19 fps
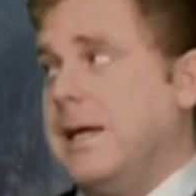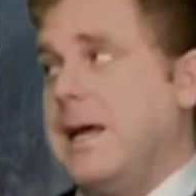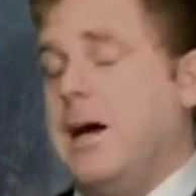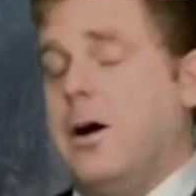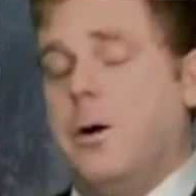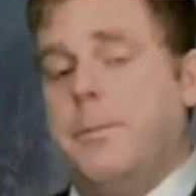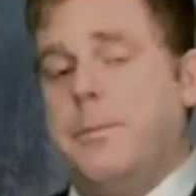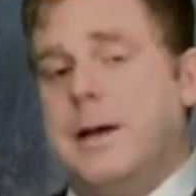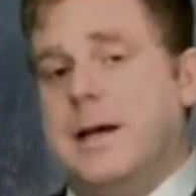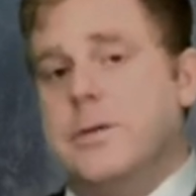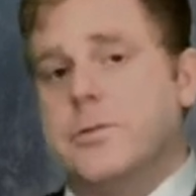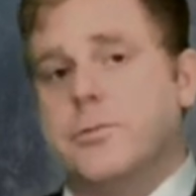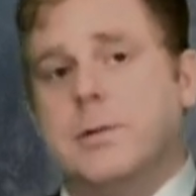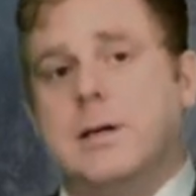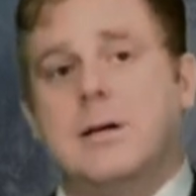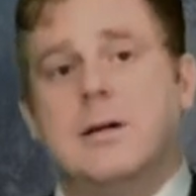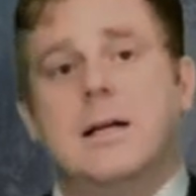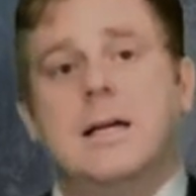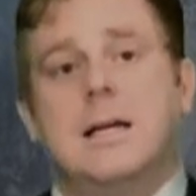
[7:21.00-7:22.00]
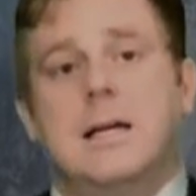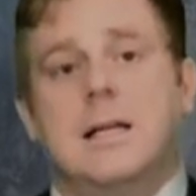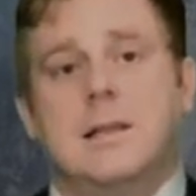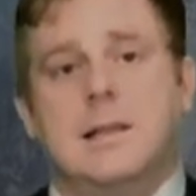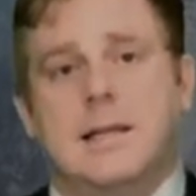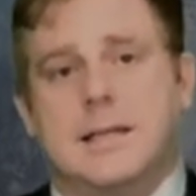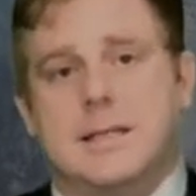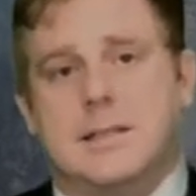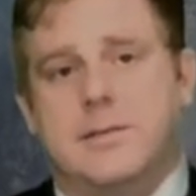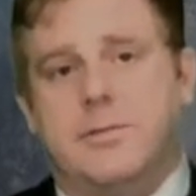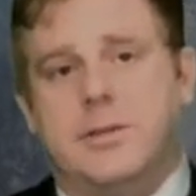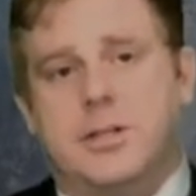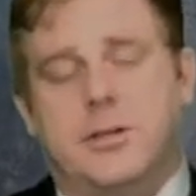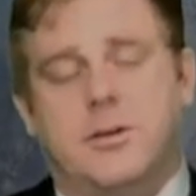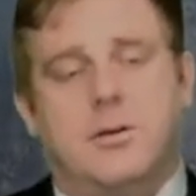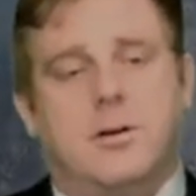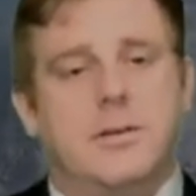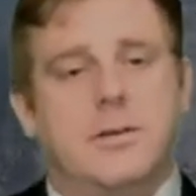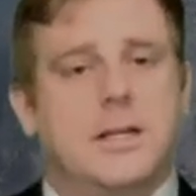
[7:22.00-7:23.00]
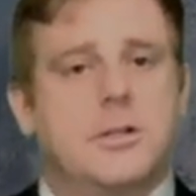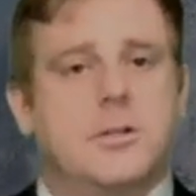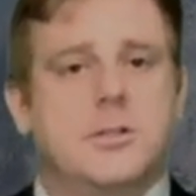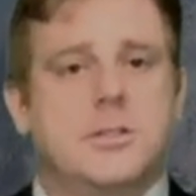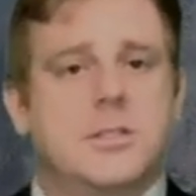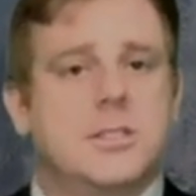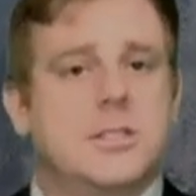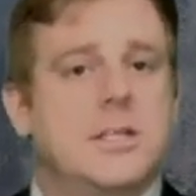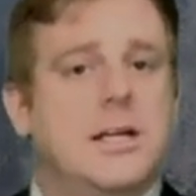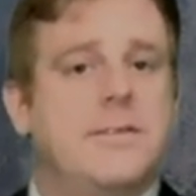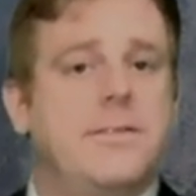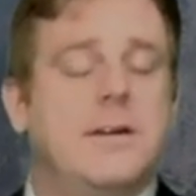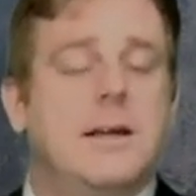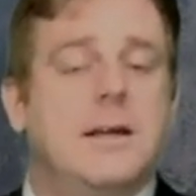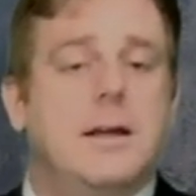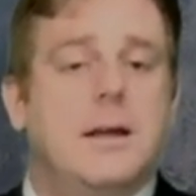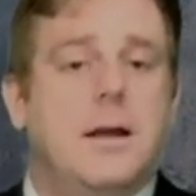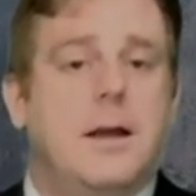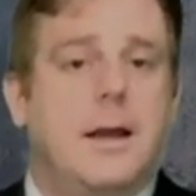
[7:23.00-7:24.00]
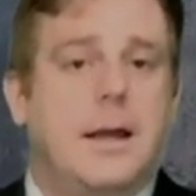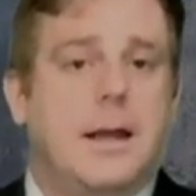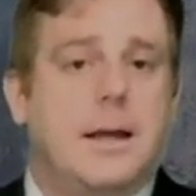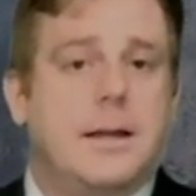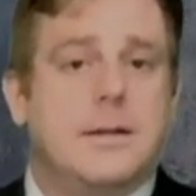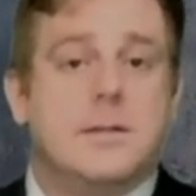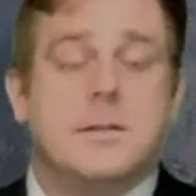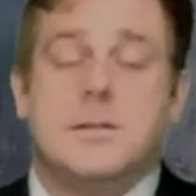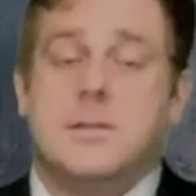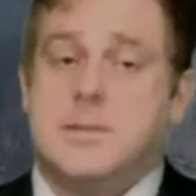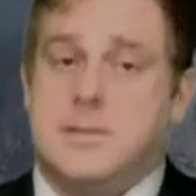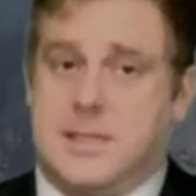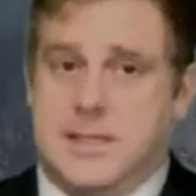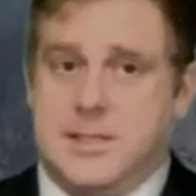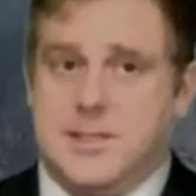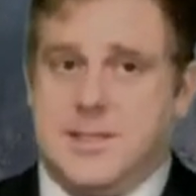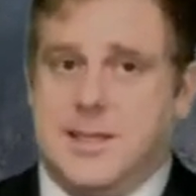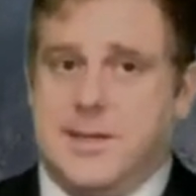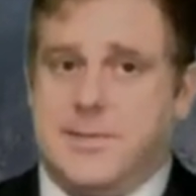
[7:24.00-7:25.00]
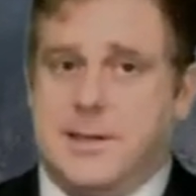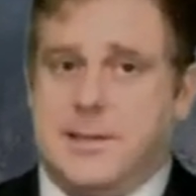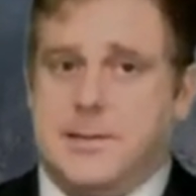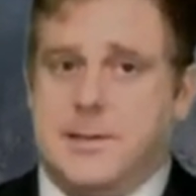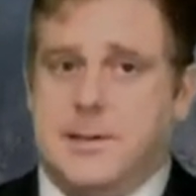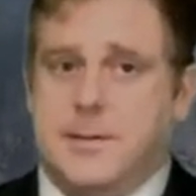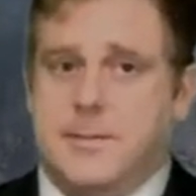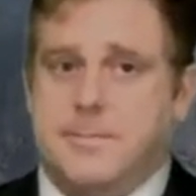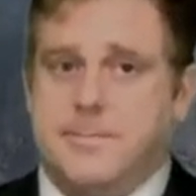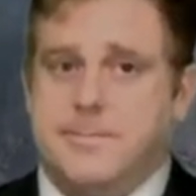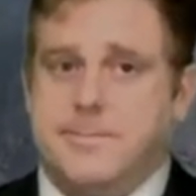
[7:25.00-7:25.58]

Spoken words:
help as well. Like the video, all that good stuff. And stay safe out there.